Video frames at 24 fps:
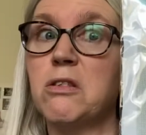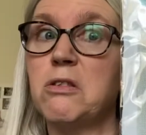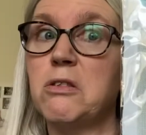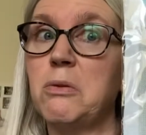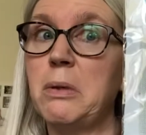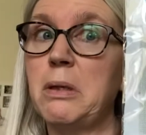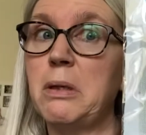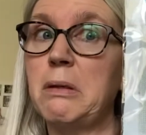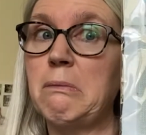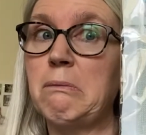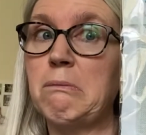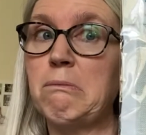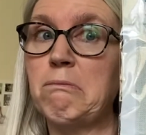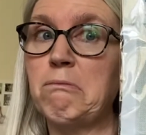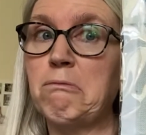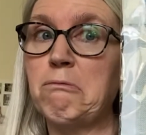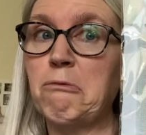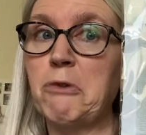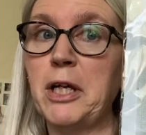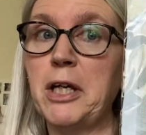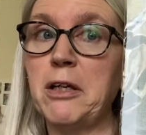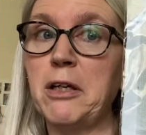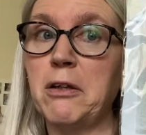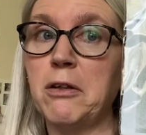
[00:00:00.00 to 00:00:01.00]
doing
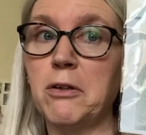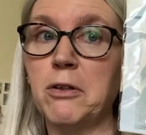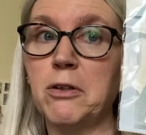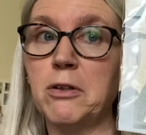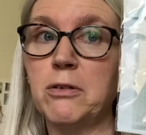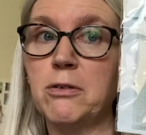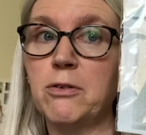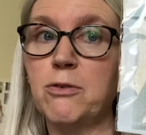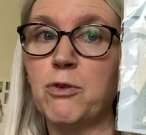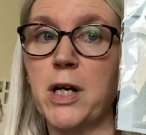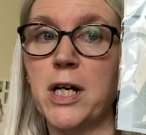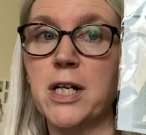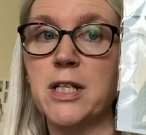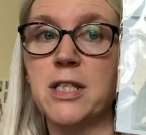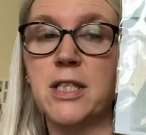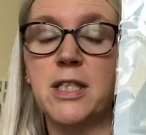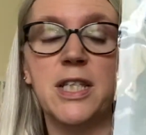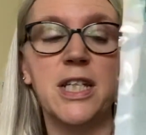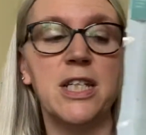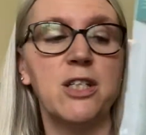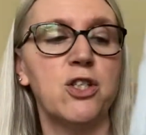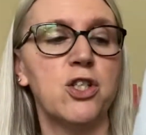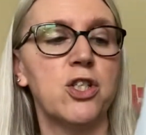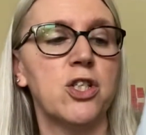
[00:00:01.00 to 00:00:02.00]
regular cross
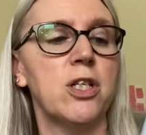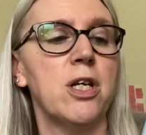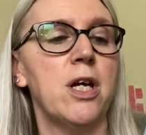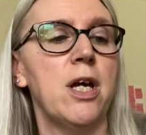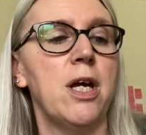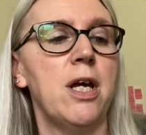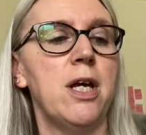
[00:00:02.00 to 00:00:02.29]
stitch.